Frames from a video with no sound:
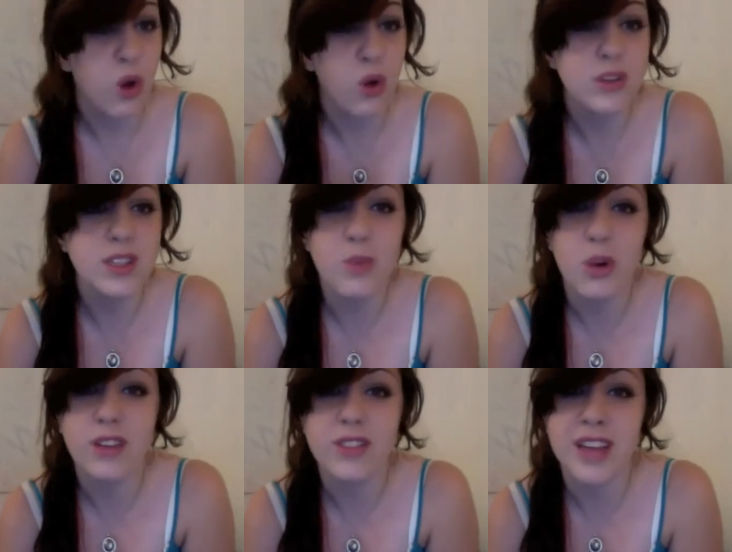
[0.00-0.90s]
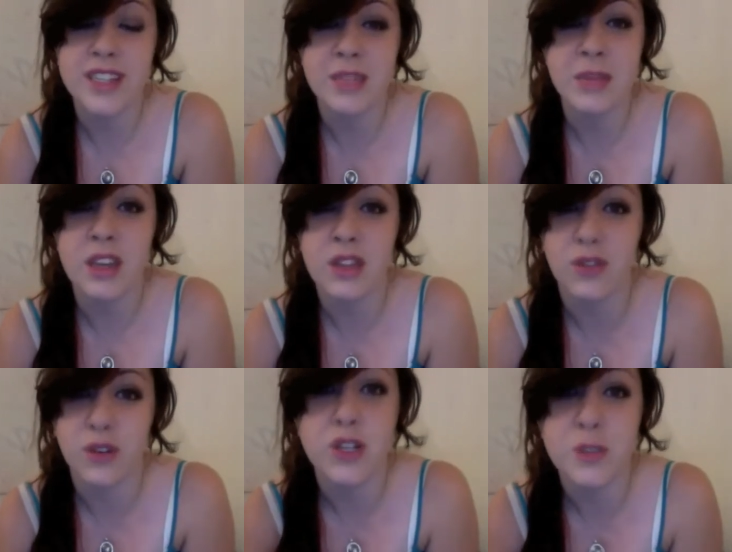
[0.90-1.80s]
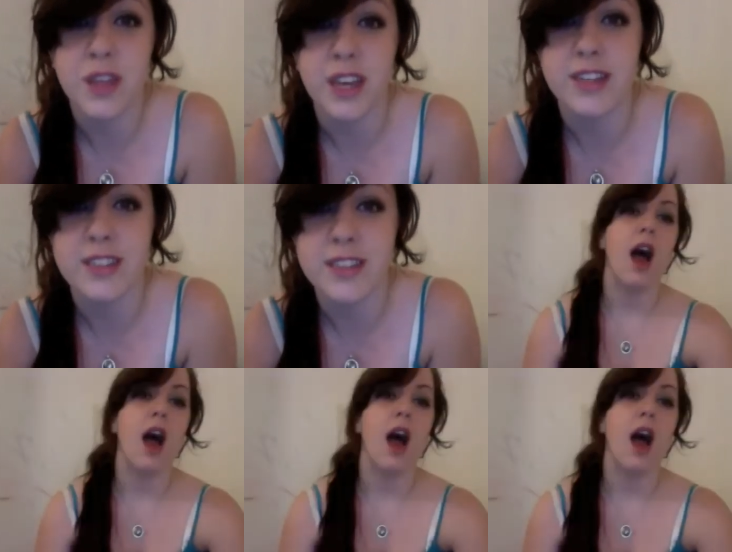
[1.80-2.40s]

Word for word: what was the point of texting me in the first place?